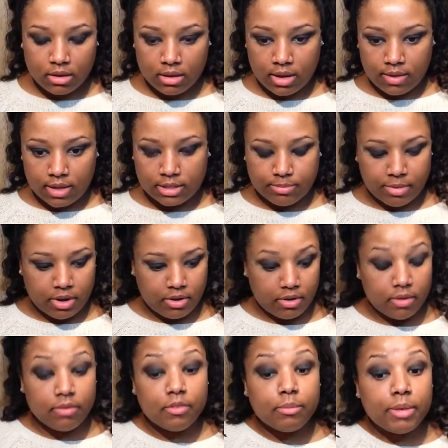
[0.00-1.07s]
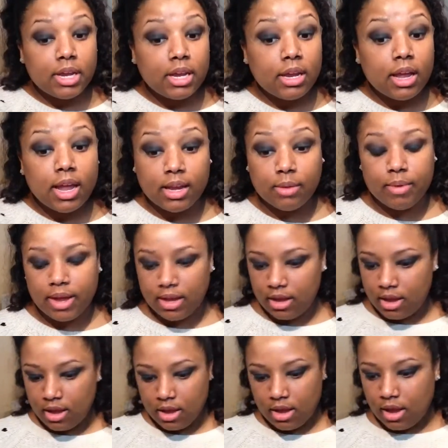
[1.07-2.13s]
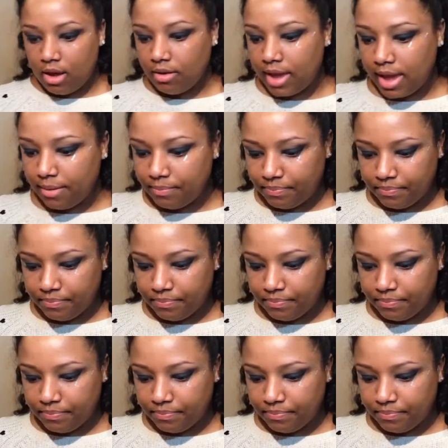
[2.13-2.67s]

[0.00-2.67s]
Yeah, that's better for me anyway. Okay.